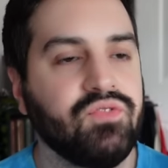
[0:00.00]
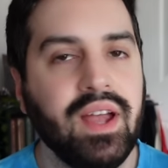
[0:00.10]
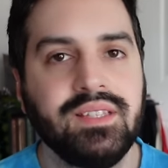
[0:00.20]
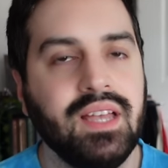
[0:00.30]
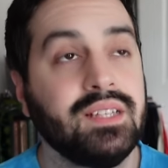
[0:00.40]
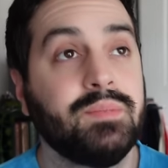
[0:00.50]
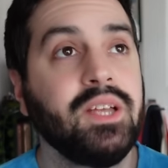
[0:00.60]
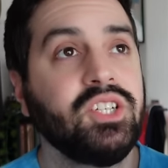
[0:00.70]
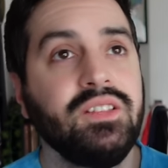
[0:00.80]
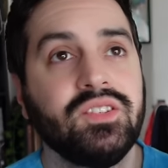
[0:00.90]
writing style
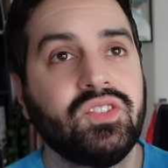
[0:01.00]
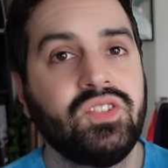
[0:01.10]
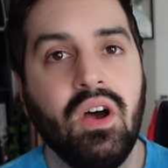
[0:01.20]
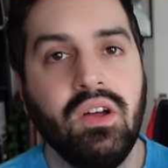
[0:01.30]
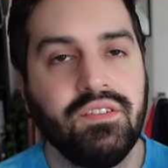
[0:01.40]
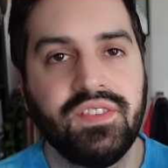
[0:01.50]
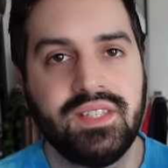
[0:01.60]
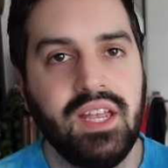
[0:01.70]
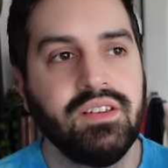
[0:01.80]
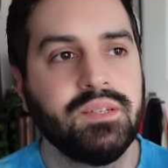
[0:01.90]
especially at the start of the
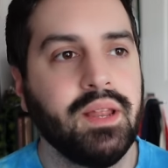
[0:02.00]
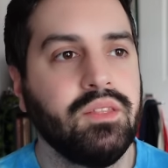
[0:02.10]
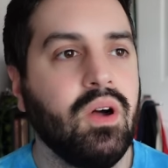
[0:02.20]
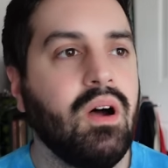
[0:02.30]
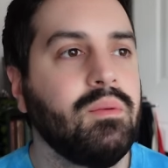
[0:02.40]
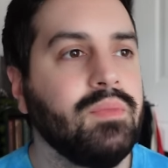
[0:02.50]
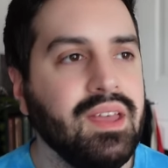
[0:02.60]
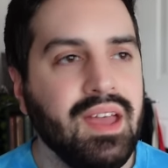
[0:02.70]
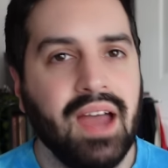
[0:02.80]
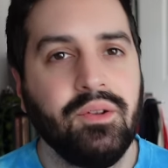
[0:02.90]
series when I thought oh
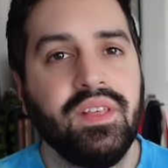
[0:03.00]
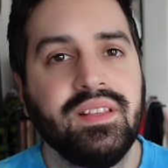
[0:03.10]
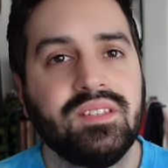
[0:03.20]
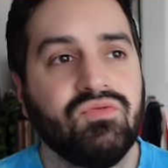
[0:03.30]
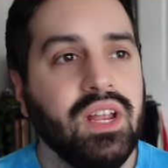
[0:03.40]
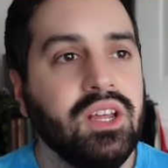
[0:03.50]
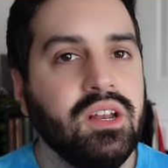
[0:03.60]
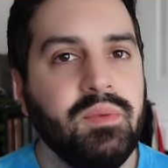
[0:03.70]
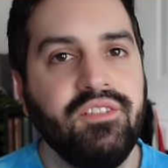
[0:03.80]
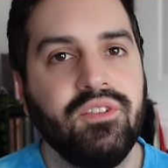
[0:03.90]
I don't think this is really
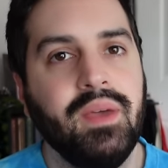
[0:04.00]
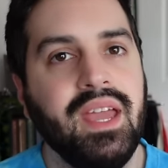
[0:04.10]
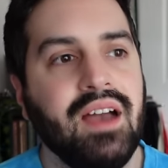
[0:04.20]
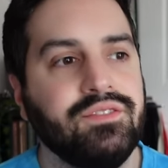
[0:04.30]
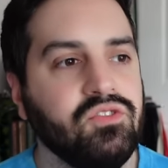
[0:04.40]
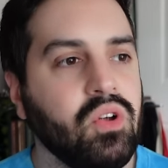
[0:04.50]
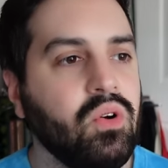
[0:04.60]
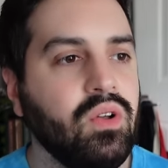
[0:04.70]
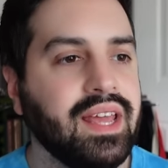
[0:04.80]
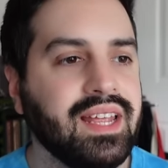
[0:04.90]
gonna be for me after
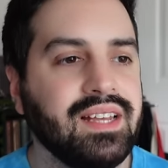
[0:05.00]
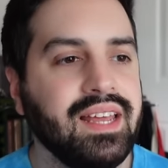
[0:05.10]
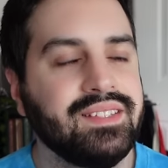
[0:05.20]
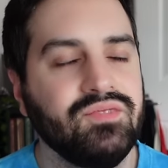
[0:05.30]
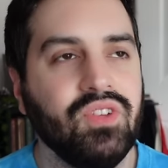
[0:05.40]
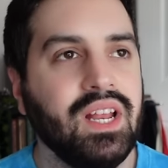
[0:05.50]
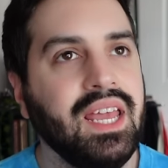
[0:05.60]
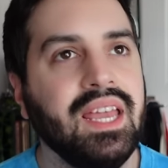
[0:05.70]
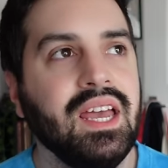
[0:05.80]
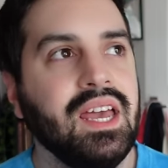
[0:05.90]
all like it isn't
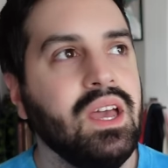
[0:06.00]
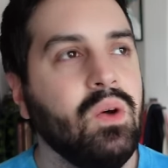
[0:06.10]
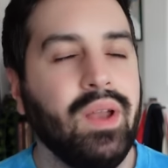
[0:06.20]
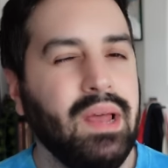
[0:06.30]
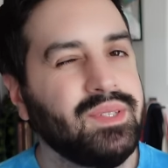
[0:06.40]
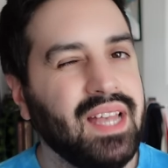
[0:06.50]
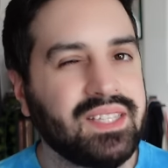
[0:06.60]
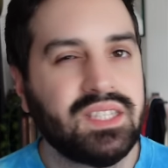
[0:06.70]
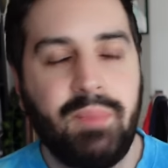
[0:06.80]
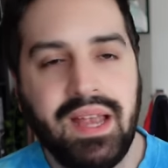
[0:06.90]
really what I was
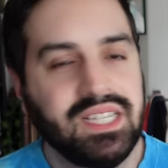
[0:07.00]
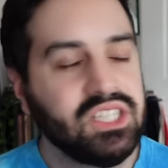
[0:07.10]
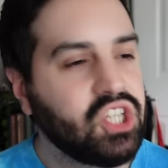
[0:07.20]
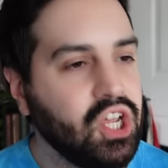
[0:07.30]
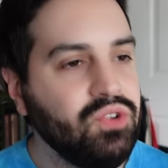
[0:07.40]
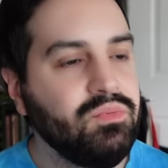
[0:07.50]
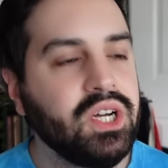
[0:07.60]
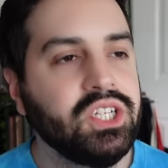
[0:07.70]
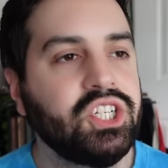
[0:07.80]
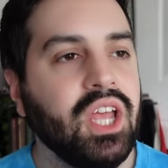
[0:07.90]
expecting too
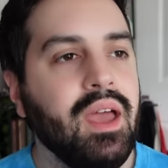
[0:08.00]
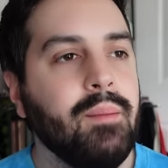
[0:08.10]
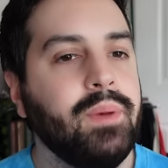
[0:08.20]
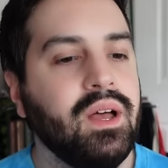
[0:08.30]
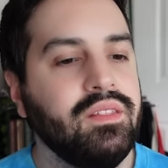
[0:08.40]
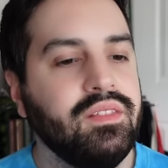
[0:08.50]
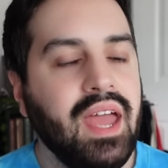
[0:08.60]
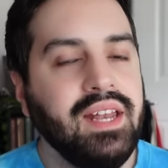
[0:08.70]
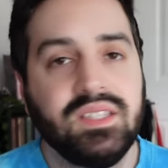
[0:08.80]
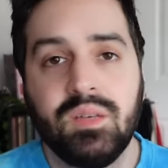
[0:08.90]
much, but
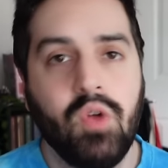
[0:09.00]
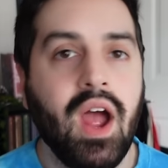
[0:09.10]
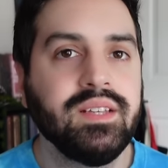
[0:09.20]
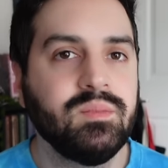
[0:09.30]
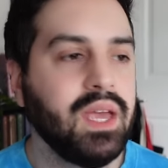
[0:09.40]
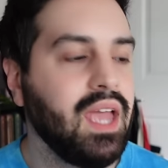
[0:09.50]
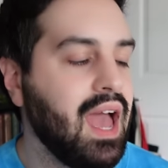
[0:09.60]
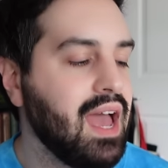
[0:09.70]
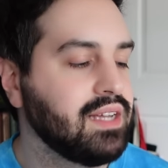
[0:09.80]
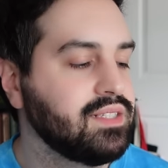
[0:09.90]
then it surprised me
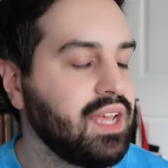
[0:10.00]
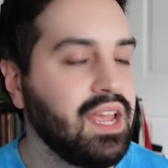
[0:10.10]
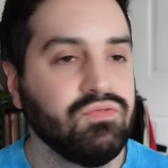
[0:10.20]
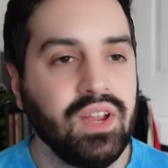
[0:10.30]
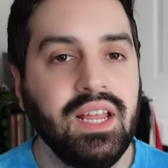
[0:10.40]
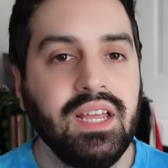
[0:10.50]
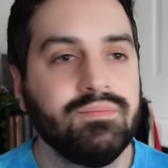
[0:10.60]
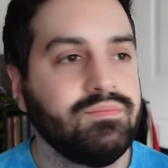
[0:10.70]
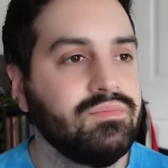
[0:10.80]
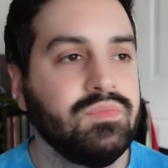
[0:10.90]
and it
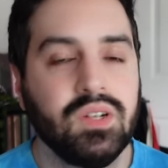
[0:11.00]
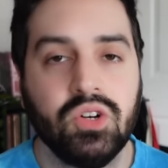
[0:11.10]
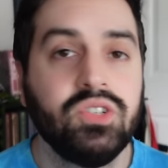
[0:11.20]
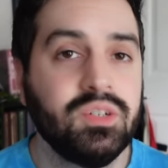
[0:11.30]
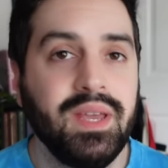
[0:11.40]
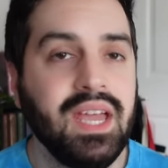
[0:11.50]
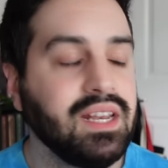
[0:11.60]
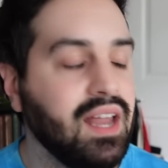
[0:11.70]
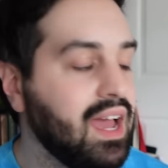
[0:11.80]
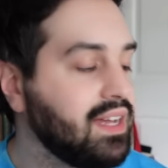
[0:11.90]
really hooked me
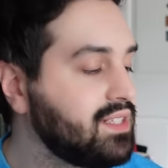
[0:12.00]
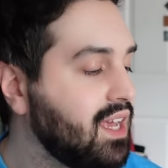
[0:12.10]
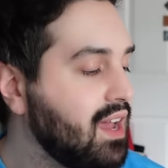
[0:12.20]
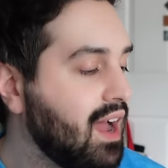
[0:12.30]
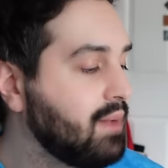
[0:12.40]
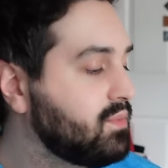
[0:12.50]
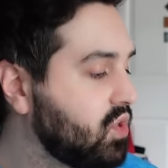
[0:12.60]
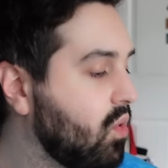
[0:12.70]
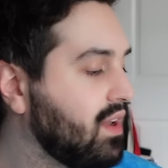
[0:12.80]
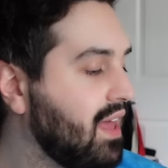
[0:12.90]
in and I'm
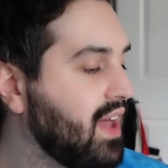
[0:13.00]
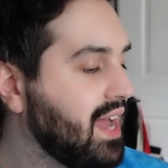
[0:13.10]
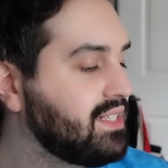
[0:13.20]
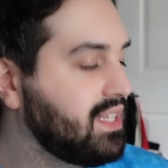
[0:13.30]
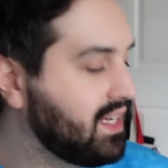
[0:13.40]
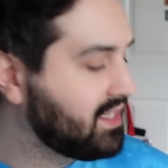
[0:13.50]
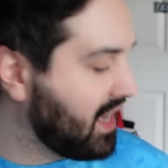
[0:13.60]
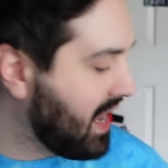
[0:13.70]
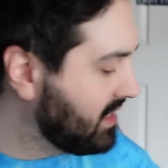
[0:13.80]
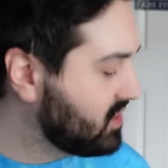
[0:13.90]
so glad that I did
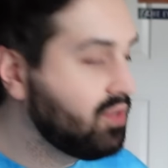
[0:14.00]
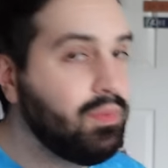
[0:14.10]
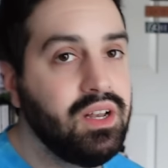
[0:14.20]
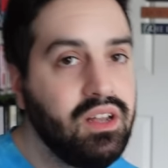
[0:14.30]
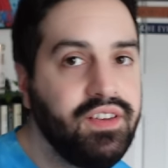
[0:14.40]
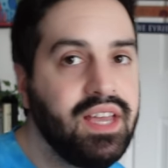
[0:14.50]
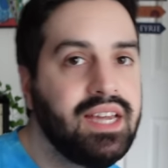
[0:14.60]
end up loving